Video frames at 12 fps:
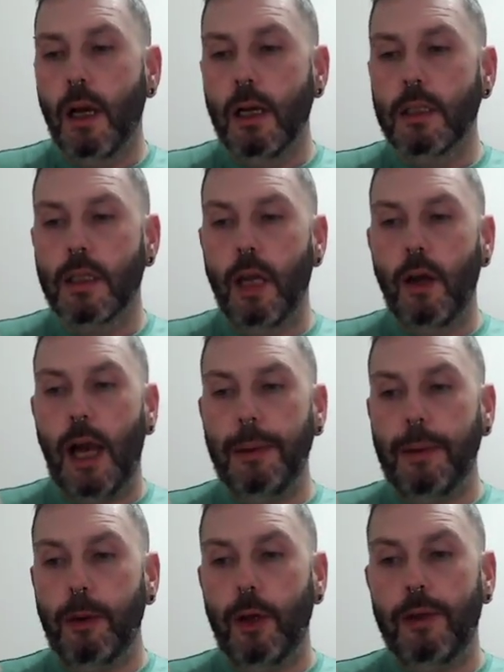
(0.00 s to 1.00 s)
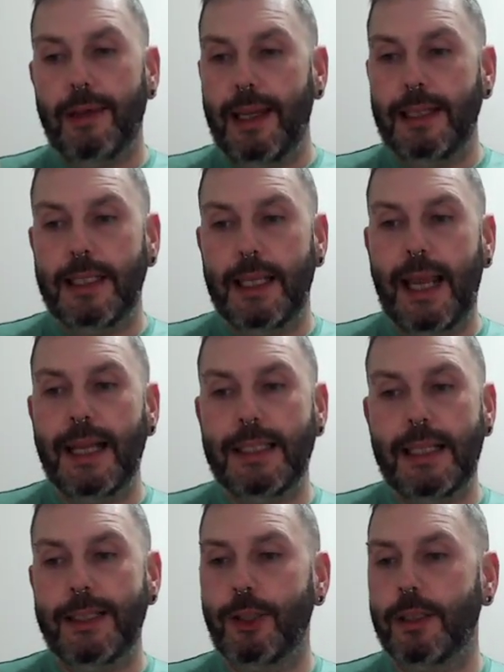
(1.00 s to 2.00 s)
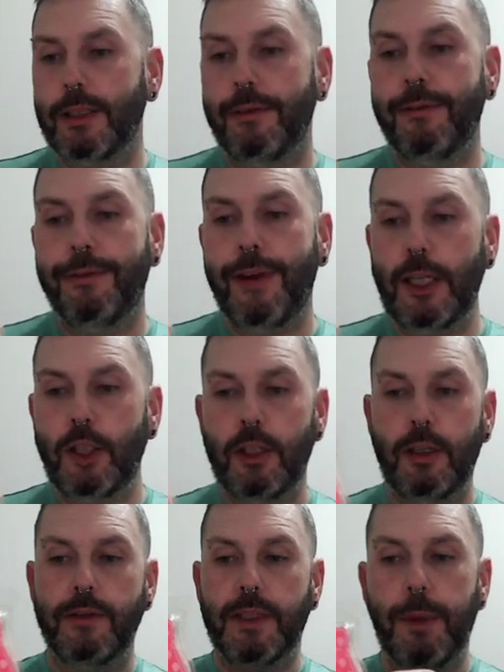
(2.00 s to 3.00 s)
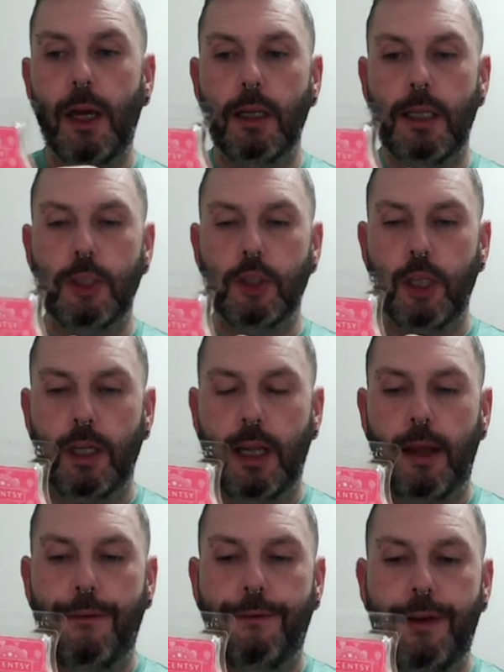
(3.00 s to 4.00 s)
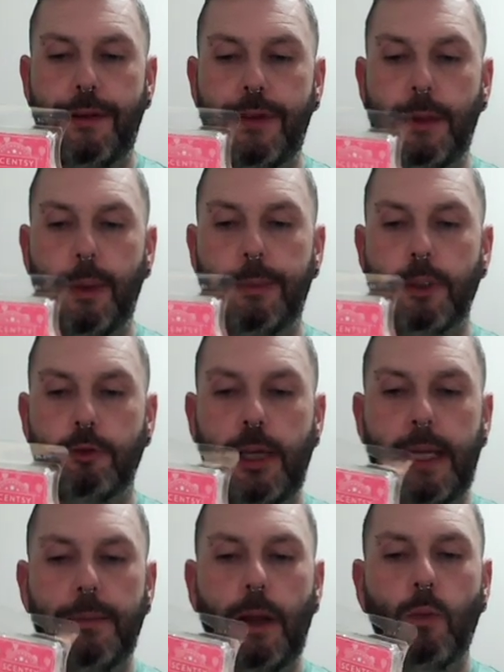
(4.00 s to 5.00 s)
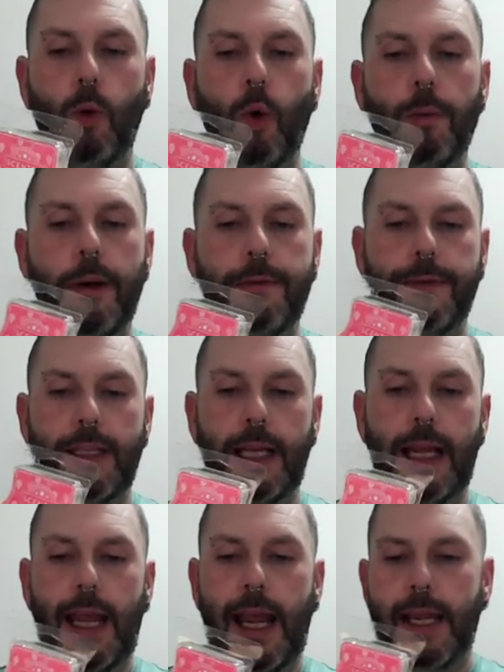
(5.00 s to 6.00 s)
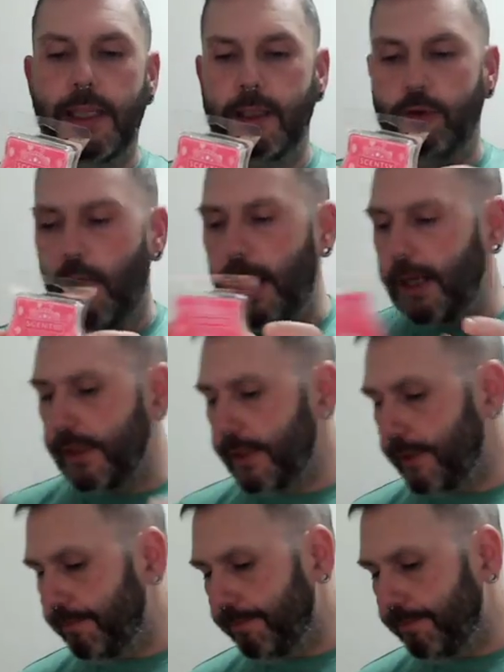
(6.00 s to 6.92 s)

So Happy Birthday is a candylicious confection of sparkling sugar, fluffy whipped cream and warm vanilla extract.